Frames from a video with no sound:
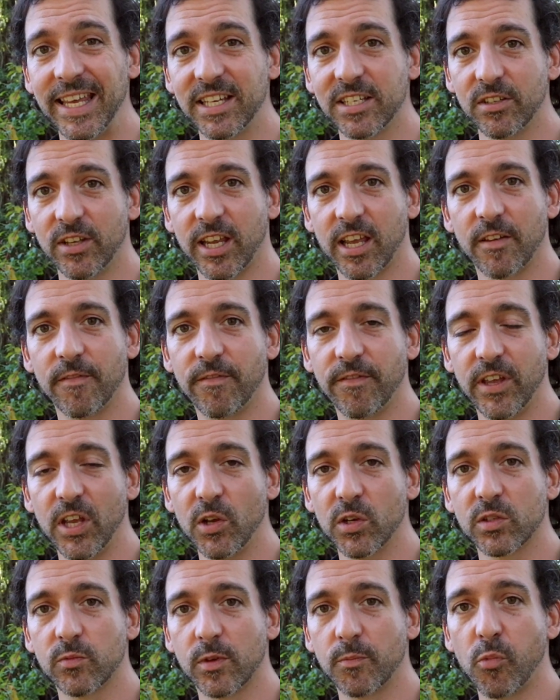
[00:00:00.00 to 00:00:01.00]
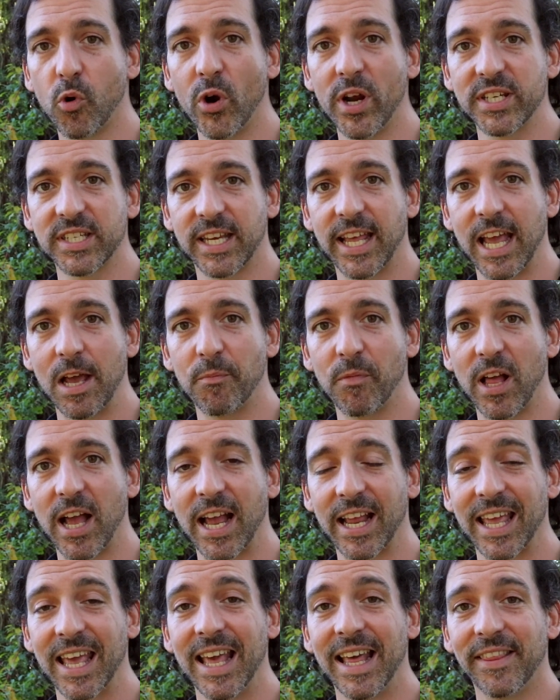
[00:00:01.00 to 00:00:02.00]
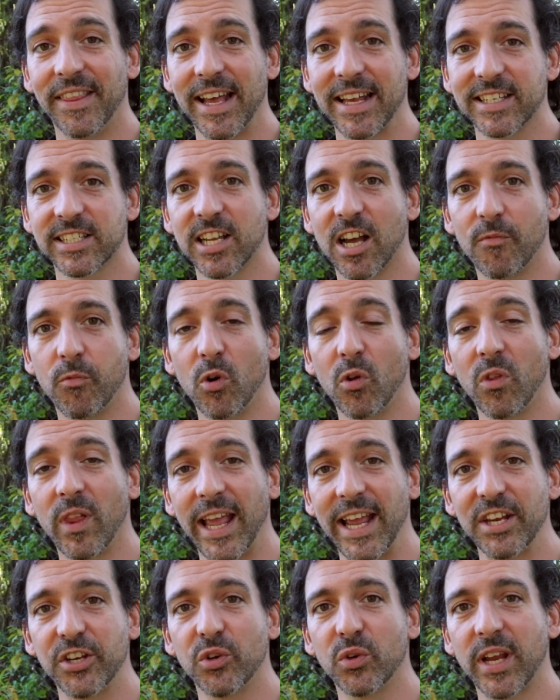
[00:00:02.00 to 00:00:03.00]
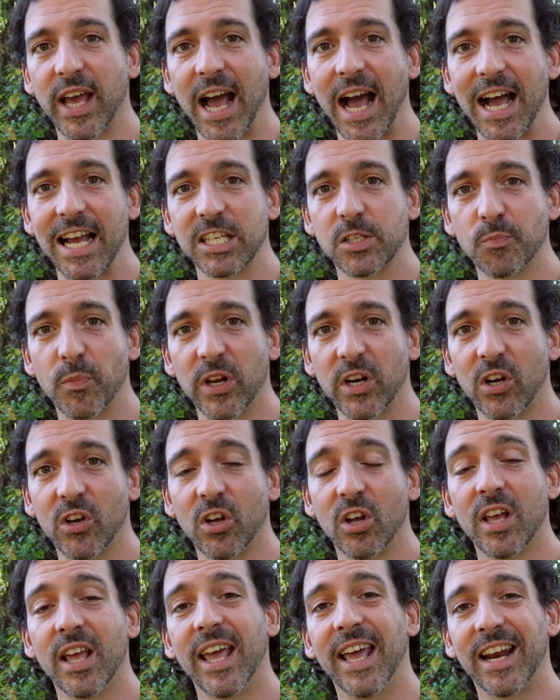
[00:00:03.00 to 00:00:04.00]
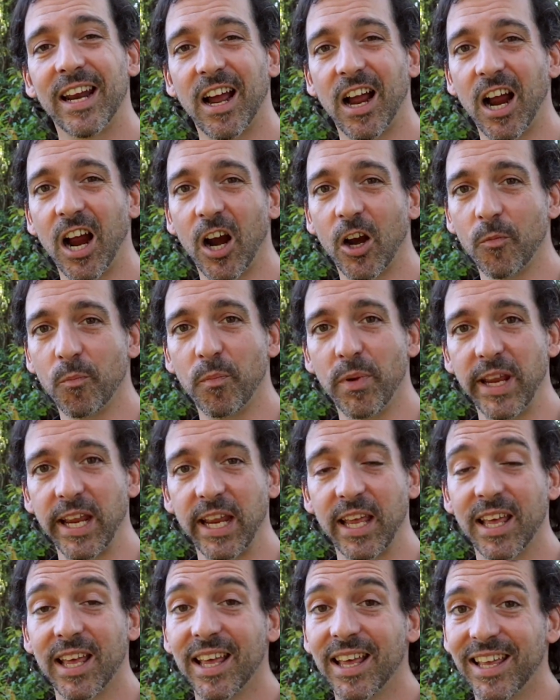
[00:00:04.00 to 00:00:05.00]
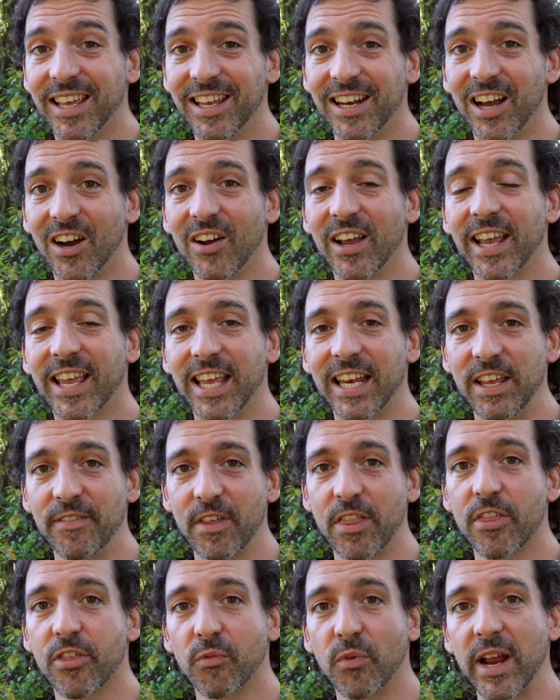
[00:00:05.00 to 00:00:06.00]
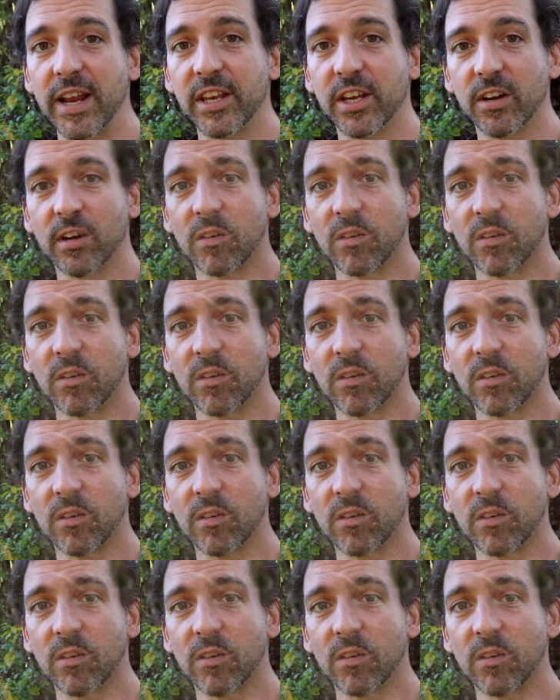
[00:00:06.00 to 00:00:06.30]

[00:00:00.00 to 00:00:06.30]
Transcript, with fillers: easily confused with poison hemlock. That stuff will land you in the hospital in a heartbeat. You know, it can even threaten